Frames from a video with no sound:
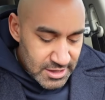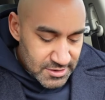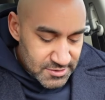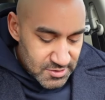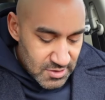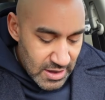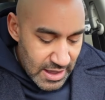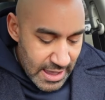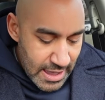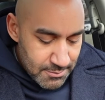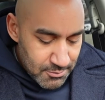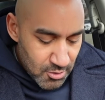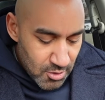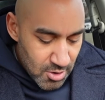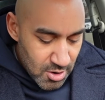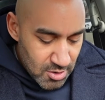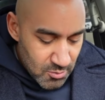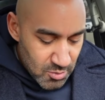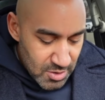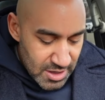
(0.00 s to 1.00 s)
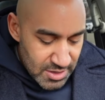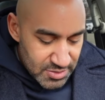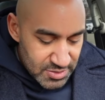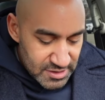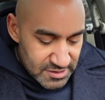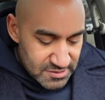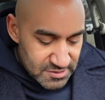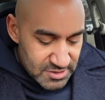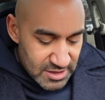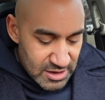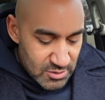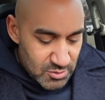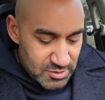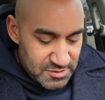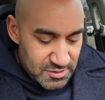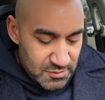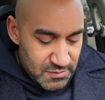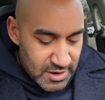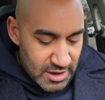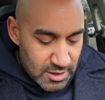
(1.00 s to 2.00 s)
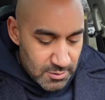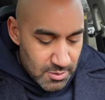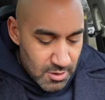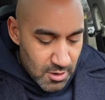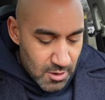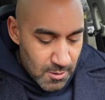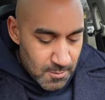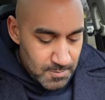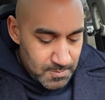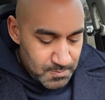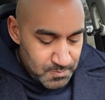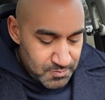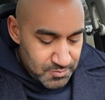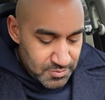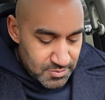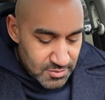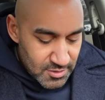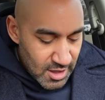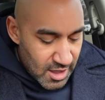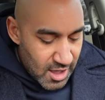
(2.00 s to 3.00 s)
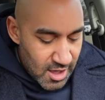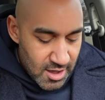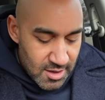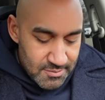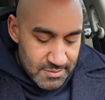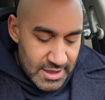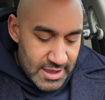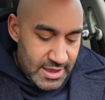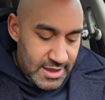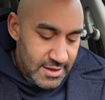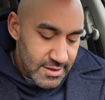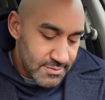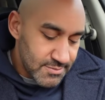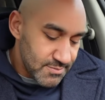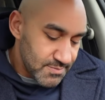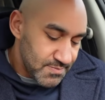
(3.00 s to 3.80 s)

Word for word: So I'm going with, this thing was available, oh man,